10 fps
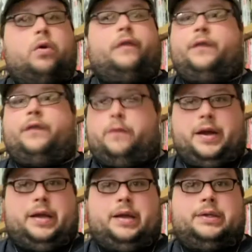
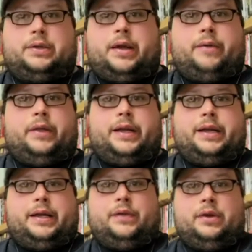free. So I really got
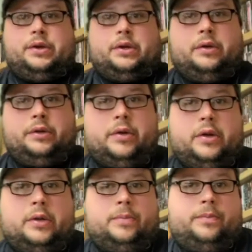to give, Duluth
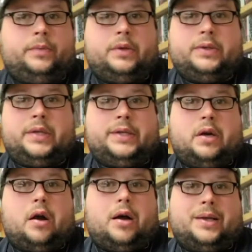Grill, those guys
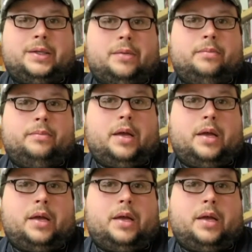are awesome.